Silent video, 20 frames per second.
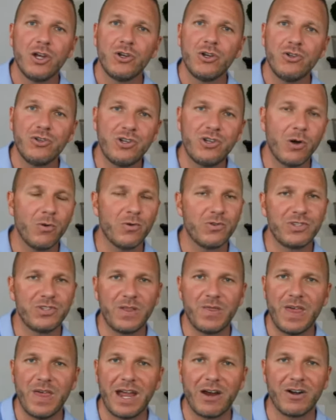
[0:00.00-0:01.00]
don't
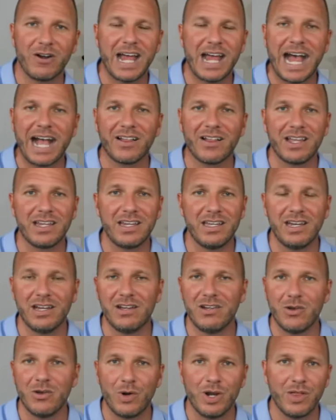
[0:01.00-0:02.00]
sit there and act like you
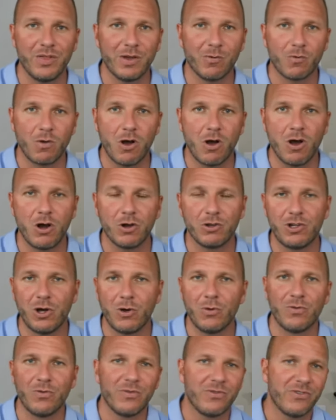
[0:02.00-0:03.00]
didn't do anything wrong.
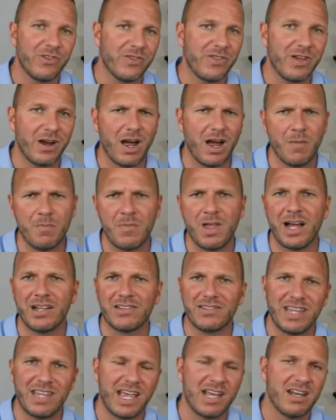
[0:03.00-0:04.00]
Don't sit there, I'm not
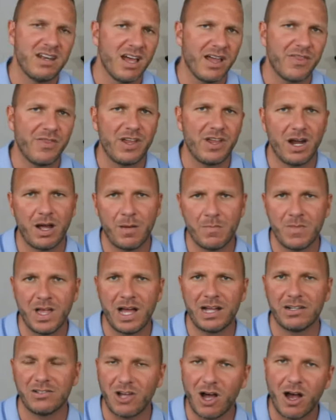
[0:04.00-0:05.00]
saying nothing, I'm
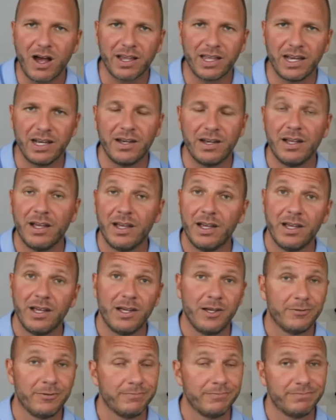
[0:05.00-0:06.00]
not talking.
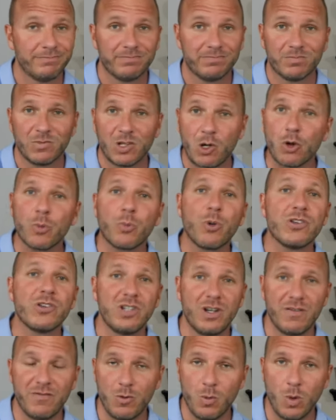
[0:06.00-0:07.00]
Go to
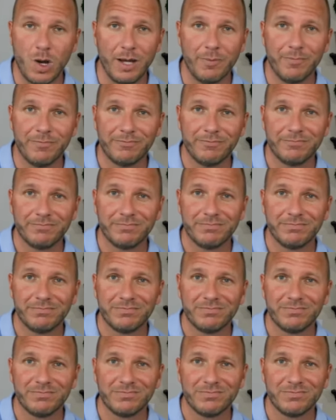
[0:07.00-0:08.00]
prison if you want.
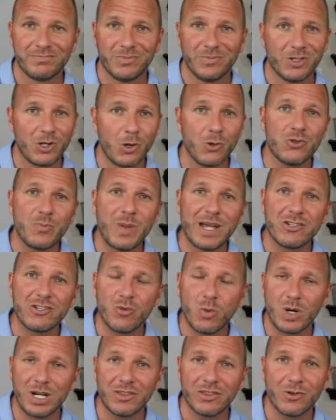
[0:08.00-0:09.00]
Go spend
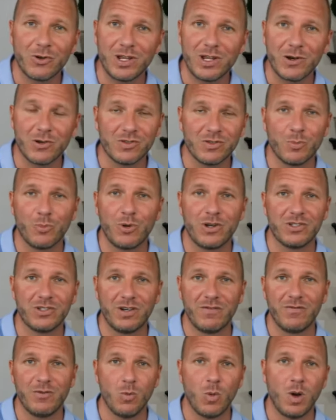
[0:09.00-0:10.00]
20, 30 years in prison
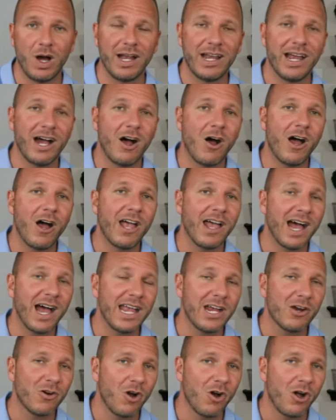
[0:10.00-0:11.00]
if you want. I
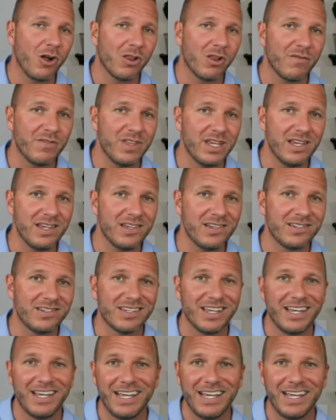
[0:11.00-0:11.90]
hear all of these